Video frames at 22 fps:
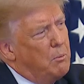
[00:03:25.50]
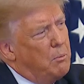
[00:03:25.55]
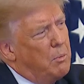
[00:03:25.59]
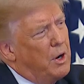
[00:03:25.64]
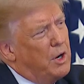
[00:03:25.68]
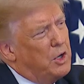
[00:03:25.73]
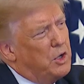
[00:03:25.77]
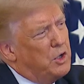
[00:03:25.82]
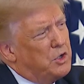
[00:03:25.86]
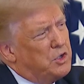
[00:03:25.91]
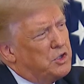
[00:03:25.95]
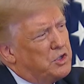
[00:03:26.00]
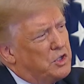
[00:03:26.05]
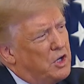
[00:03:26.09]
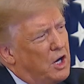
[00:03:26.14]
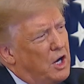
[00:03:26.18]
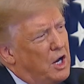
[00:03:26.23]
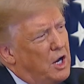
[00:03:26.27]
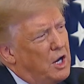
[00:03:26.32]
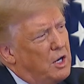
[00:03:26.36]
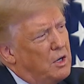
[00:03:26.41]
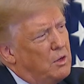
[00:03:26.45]
by your
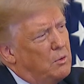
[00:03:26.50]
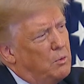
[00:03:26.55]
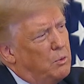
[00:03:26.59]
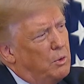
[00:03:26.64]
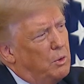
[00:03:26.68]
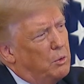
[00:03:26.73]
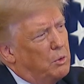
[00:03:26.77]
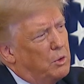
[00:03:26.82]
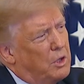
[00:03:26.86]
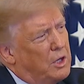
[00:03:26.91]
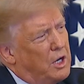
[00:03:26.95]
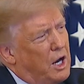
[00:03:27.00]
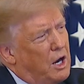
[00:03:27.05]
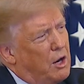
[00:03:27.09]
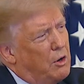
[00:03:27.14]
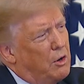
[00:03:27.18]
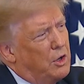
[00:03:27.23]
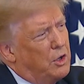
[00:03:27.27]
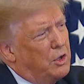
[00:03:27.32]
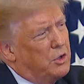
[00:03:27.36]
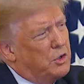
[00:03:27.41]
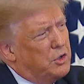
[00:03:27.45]
side. We will
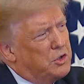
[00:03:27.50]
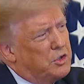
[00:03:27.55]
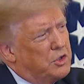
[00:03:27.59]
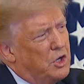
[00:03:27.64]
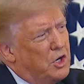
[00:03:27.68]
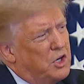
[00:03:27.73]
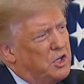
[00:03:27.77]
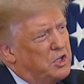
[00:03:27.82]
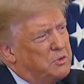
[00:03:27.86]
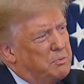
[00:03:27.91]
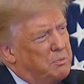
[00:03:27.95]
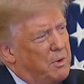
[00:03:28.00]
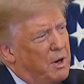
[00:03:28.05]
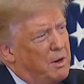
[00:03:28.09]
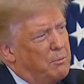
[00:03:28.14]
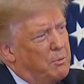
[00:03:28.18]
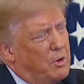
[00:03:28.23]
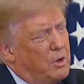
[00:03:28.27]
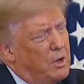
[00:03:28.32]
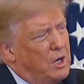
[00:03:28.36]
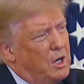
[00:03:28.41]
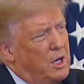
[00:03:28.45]
carry your son's
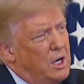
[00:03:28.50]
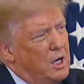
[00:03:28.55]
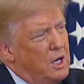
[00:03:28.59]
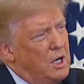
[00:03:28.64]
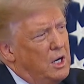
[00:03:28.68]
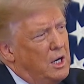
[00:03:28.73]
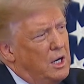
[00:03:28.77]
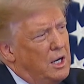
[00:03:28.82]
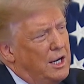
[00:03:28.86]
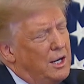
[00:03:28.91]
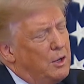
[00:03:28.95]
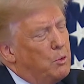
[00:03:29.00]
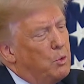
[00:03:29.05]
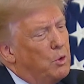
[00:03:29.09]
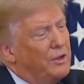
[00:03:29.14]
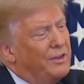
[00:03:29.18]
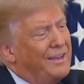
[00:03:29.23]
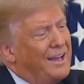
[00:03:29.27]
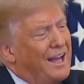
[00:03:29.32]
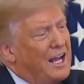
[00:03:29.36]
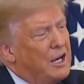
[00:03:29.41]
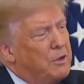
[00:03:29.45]
memory. He
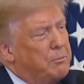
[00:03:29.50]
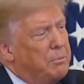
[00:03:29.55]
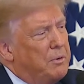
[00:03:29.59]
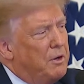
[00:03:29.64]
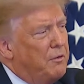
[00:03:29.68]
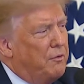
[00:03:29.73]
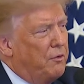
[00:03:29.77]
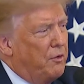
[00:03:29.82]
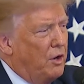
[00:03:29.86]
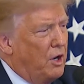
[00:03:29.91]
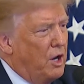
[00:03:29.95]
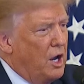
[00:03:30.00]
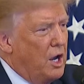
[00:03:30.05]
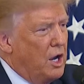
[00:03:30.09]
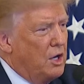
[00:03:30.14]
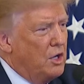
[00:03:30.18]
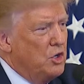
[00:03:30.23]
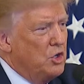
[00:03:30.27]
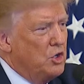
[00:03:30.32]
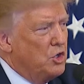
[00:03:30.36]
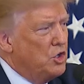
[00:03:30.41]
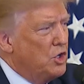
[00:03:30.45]
will not be
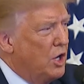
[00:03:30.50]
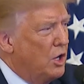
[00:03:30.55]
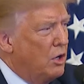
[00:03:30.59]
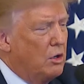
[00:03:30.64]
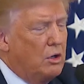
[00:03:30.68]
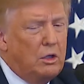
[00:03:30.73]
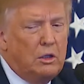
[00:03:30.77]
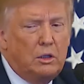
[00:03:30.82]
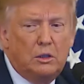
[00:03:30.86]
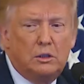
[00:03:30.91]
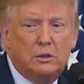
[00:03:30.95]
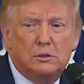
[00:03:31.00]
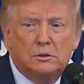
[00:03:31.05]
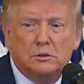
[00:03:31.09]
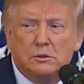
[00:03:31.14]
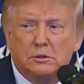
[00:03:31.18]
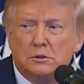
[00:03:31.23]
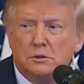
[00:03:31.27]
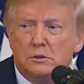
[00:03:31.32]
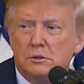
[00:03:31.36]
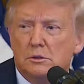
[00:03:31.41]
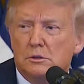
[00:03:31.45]
forgotten. Cheryl?
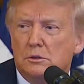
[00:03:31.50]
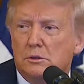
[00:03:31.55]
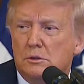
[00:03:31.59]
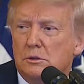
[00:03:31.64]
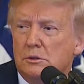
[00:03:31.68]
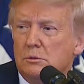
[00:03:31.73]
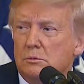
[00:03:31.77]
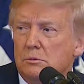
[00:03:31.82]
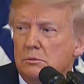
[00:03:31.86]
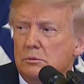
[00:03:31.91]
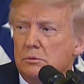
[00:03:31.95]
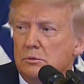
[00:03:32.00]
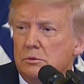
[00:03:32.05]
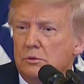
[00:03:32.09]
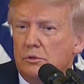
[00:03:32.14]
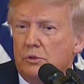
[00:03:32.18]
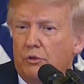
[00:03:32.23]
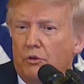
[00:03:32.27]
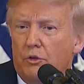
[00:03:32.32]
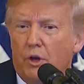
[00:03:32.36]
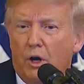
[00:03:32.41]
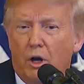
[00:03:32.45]

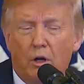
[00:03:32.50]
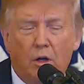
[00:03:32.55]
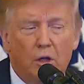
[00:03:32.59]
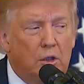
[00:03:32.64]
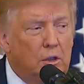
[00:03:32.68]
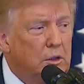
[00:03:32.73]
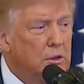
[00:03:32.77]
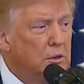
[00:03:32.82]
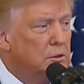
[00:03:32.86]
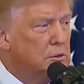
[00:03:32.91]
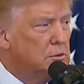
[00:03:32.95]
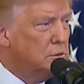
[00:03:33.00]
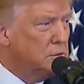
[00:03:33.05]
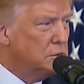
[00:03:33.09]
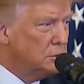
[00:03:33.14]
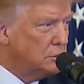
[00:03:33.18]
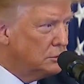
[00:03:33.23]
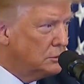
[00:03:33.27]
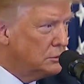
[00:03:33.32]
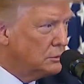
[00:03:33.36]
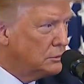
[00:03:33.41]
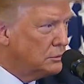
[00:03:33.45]
Cheryl?
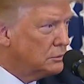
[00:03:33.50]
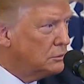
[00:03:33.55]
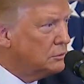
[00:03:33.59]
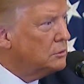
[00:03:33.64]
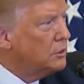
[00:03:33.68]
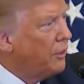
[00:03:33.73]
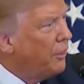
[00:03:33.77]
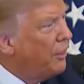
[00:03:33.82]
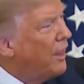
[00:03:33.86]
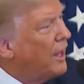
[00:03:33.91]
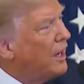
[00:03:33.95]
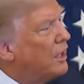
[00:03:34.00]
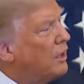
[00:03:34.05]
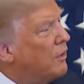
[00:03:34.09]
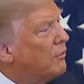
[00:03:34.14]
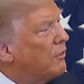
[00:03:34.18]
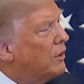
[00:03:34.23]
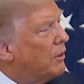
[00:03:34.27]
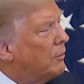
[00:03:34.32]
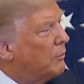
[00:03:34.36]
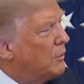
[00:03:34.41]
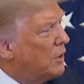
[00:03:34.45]
Thank you
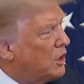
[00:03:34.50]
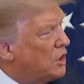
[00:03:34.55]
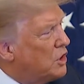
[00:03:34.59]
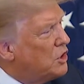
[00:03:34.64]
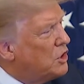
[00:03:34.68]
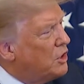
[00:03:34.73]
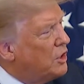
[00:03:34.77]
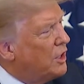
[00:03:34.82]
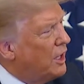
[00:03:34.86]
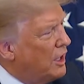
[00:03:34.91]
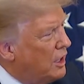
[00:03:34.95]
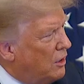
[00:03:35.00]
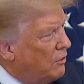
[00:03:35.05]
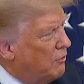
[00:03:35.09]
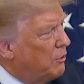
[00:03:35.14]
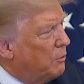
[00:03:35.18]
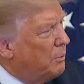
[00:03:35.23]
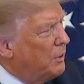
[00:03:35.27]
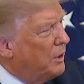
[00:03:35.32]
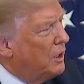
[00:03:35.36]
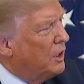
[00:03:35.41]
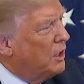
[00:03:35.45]
very much. Thank you
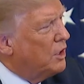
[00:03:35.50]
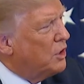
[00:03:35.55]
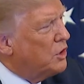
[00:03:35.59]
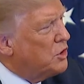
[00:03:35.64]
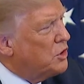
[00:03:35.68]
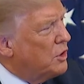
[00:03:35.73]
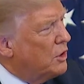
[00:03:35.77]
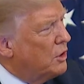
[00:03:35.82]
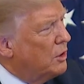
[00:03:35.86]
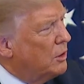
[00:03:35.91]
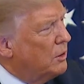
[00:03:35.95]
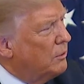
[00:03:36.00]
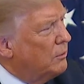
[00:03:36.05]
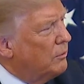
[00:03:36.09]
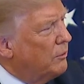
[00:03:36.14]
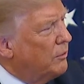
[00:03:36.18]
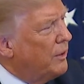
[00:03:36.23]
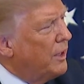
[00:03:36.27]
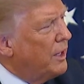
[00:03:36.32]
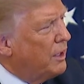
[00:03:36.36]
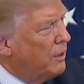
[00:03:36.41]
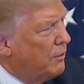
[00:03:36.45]
for being here, Cheryl.
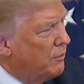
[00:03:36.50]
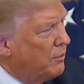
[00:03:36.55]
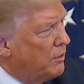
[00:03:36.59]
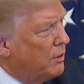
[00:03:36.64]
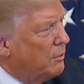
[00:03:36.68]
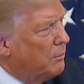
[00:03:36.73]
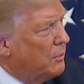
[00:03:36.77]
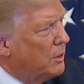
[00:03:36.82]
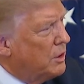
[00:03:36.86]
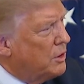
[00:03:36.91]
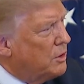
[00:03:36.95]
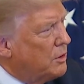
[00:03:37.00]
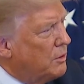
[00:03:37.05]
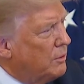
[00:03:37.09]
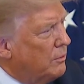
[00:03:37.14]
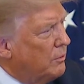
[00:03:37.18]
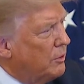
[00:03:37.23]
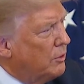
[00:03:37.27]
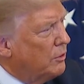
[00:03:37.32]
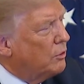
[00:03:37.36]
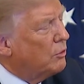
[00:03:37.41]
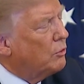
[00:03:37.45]
Thank you very much.
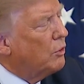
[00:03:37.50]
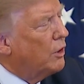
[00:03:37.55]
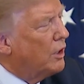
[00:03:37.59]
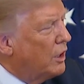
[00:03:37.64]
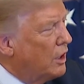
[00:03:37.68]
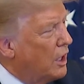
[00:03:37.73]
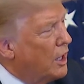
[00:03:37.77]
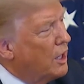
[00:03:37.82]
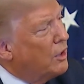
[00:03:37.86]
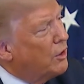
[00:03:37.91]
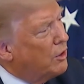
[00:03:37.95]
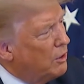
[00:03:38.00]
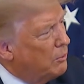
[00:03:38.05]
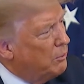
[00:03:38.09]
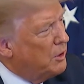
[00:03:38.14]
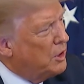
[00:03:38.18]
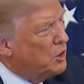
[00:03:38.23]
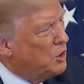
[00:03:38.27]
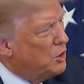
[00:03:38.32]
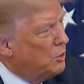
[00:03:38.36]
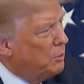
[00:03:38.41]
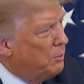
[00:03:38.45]
It's a great honor to
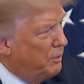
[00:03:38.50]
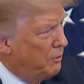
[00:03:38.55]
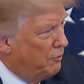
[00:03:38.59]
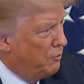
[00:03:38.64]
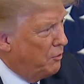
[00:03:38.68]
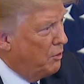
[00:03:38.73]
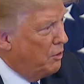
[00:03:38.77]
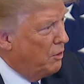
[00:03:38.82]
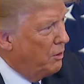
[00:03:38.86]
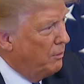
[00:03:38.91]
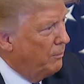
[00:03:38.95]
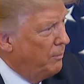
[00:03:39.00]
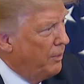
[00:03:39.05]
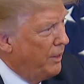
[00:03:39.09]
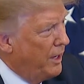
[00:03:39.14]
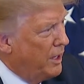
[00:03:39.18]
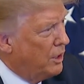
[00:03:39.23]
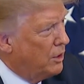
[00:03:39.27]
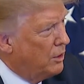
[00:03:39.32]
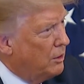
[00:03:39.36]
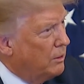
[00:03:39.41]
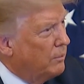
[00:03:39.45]
meet you before.
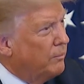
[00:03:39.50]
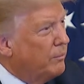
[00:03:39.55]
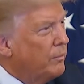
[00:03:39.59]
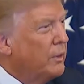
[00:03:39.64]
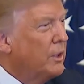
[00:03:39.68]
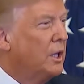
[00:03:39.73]
Thank you.